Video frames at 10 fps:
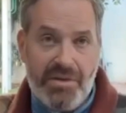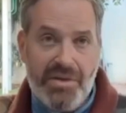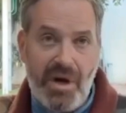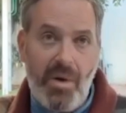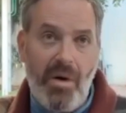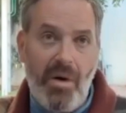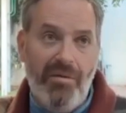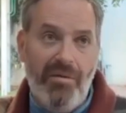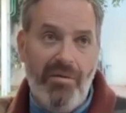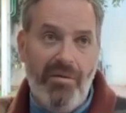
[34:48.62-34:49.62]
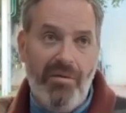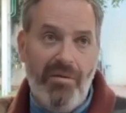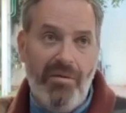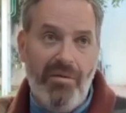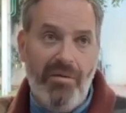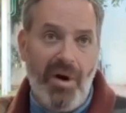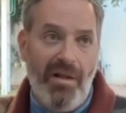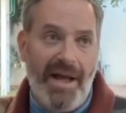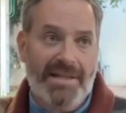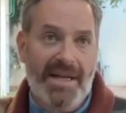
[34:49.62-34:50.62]
show
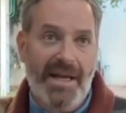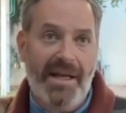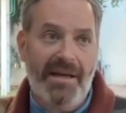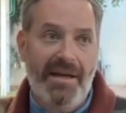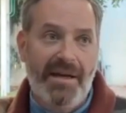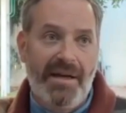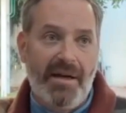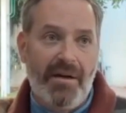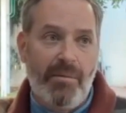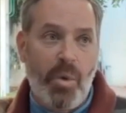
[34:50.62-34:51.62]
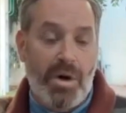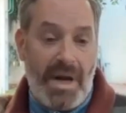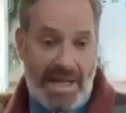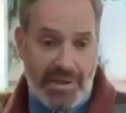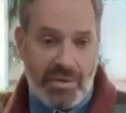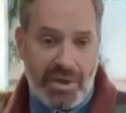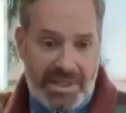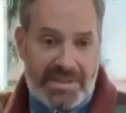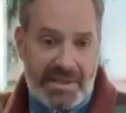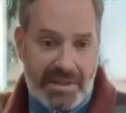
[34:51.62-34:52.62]
overall has a more
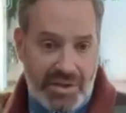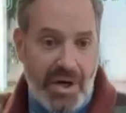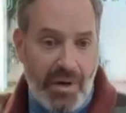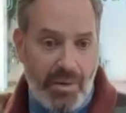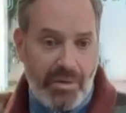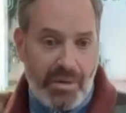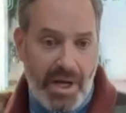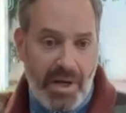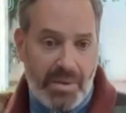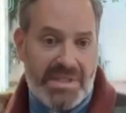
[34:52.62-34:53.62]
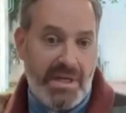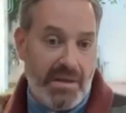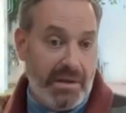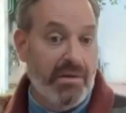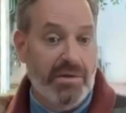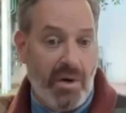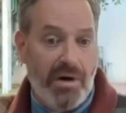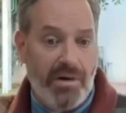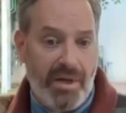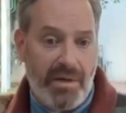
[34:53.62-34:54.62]
naturalistic tone. I would say a little
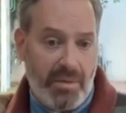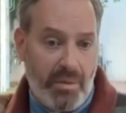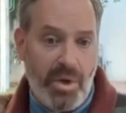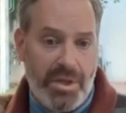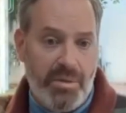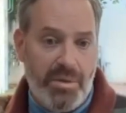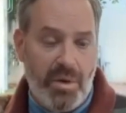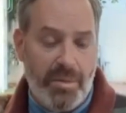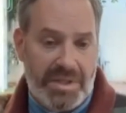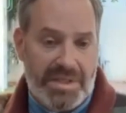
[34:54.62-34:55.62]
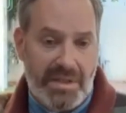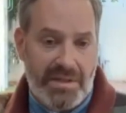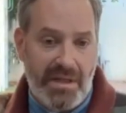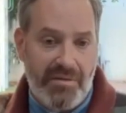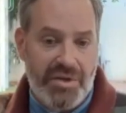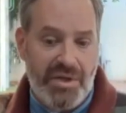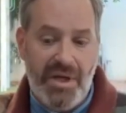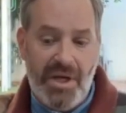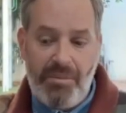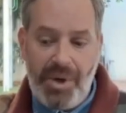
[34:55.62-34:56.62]
darker than what you would normally see on television.
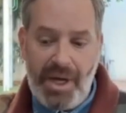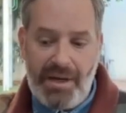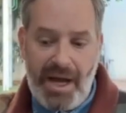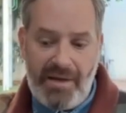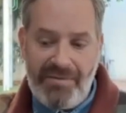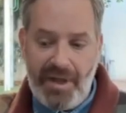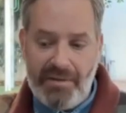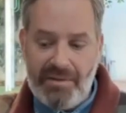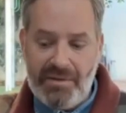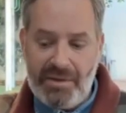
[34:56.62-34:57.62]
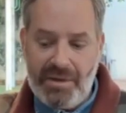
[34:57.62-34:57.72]
But I felt that